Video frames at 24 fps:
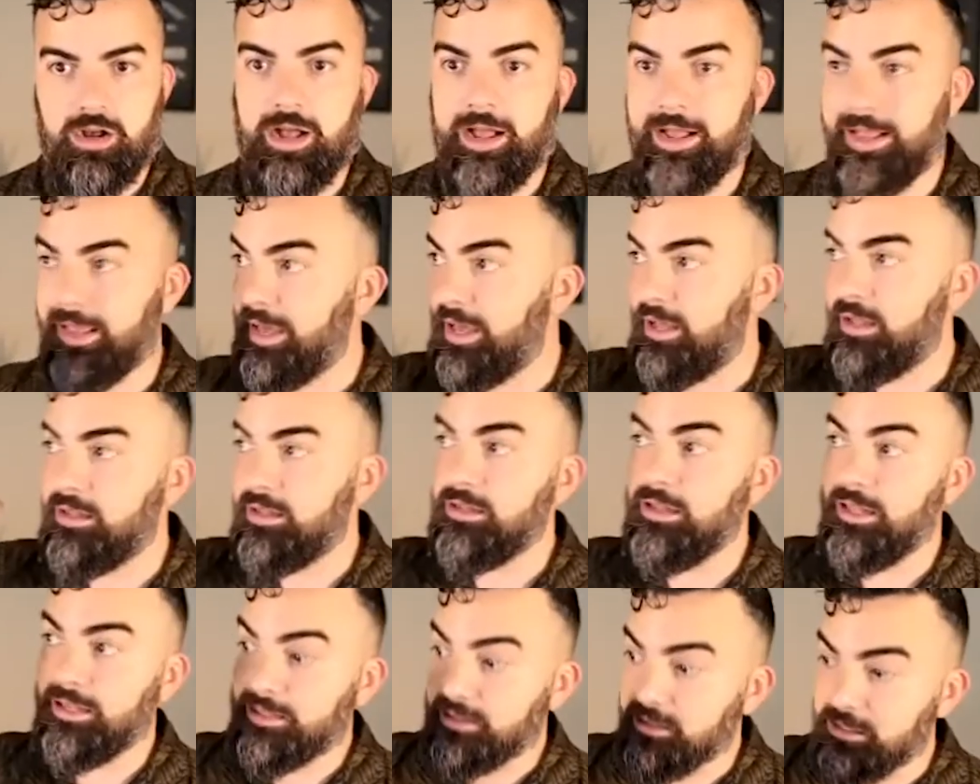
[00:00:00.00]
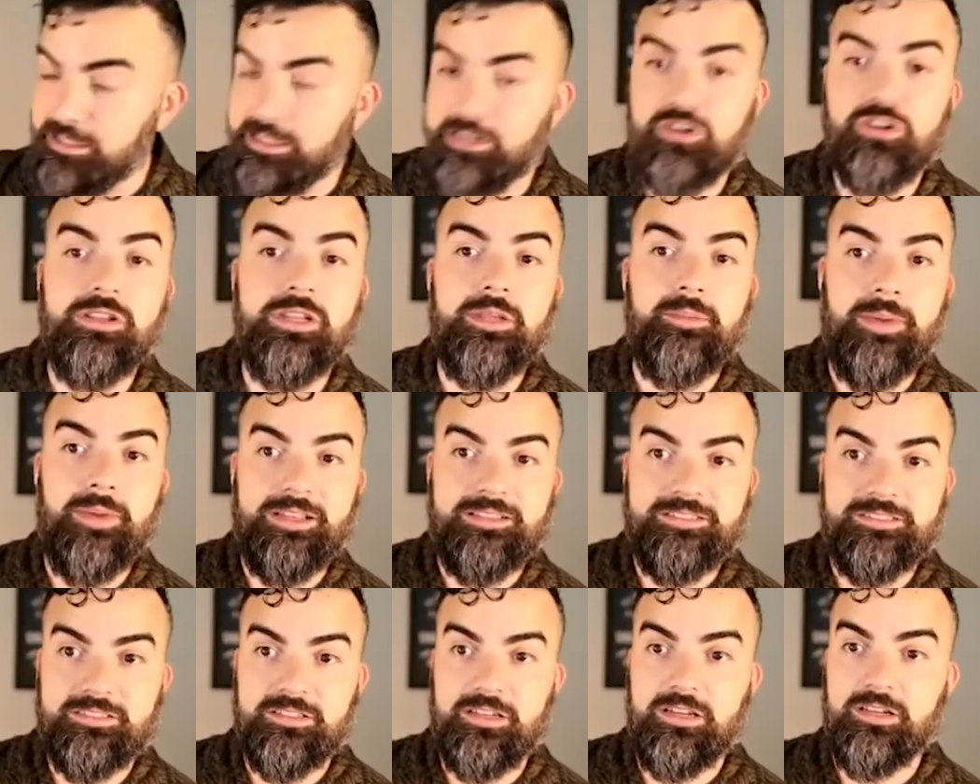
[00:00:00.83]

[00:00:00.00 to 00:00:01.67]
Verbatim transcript: I can't, like, literally, my son